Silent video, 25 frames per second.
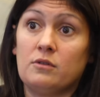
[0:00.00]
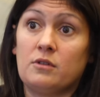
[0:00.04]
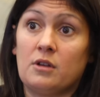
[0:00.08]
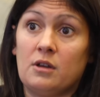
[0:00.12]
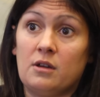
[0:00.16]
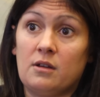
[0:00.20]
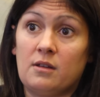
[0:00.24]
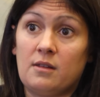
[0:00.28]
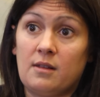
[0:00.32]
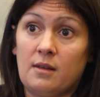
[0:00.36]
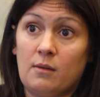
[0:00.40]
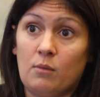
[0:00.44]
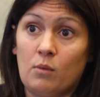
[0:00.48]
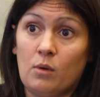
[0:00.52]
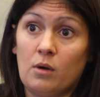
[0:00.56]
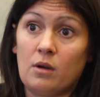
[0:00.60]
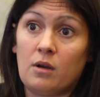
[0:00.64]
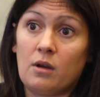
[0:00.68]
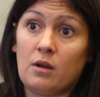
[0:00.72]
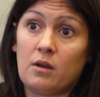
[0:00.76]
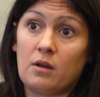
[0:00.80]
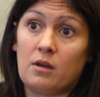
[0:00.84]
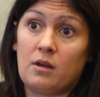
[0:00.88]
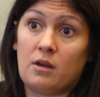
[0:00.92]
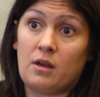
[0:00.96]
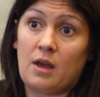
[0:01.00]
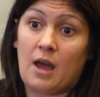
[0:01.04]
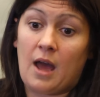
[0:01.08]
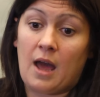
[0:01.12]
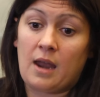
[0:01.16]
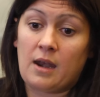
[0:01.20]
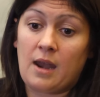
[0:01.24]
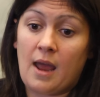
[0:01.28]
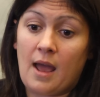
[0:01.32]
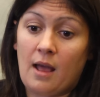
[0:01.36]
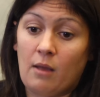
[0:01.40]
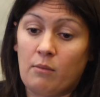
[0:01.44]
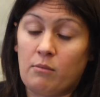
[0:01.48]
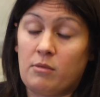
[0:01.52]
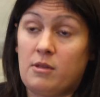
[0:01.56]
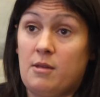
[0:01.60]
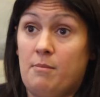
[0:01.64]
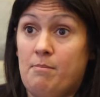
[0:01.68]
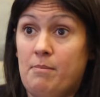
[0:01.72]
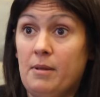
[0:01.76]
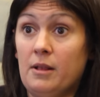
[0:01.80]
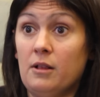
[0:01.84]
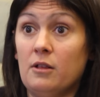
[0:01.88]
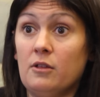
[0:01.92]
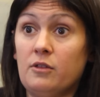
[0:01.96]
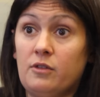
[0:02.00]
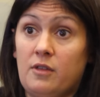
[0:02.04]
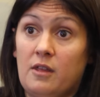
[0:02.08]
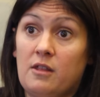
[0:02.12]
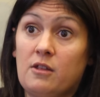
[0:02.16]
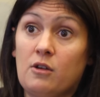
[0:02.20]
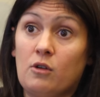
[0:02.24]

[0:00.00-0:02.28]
dirty work and helped to build this